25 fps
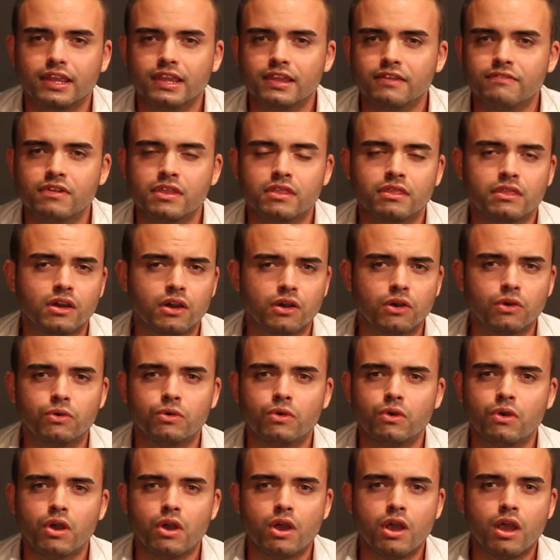even
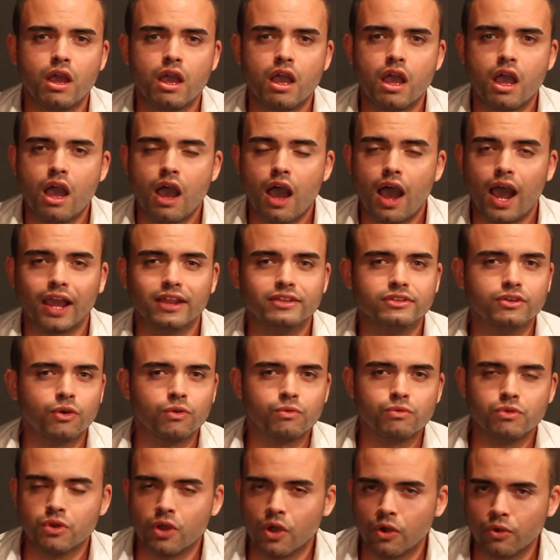though I
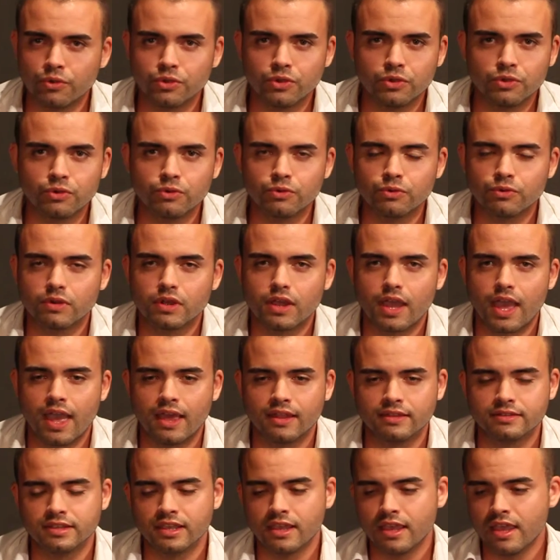don't know you,
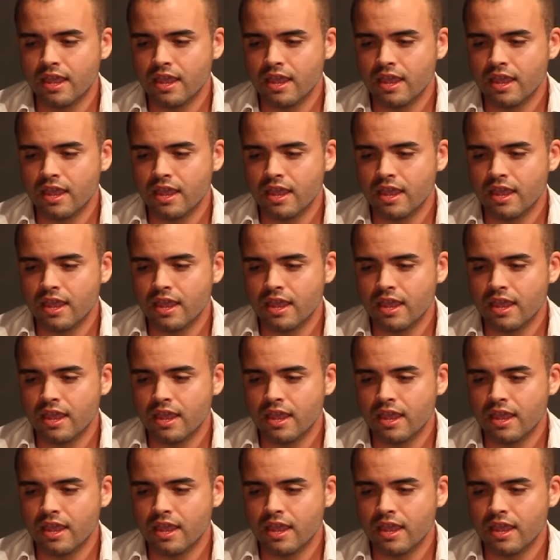and